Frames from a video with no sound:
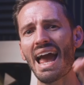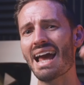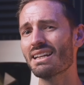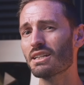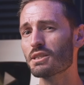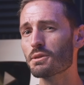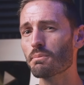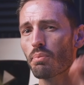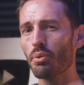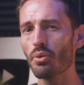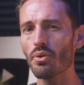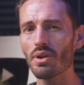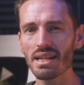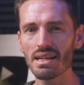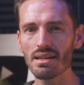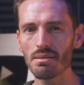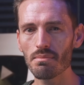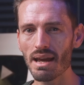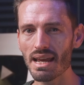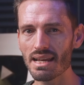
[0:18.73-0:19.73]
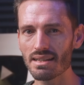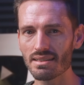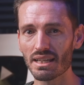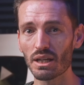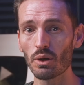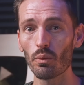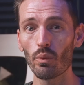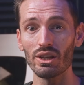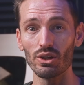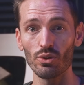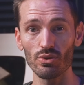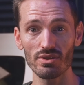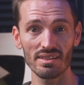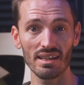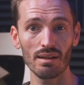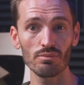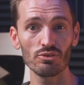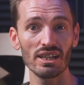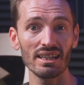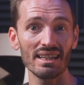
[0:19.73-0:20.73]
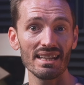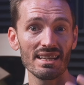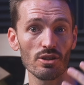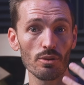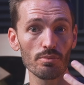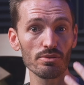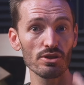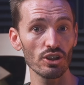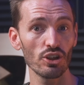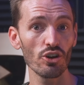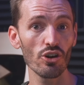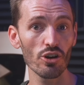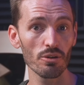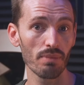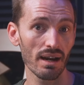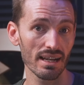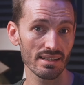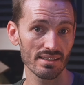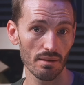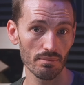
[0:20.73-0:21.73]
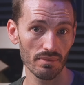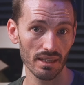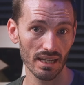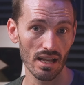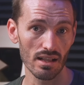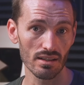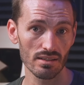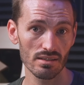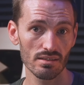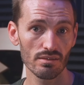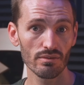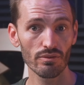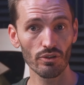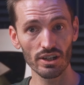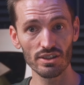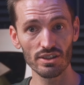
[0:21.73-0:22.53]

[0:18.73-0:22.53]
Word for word: And it's pretty amazing when your subject is obscured by something else. For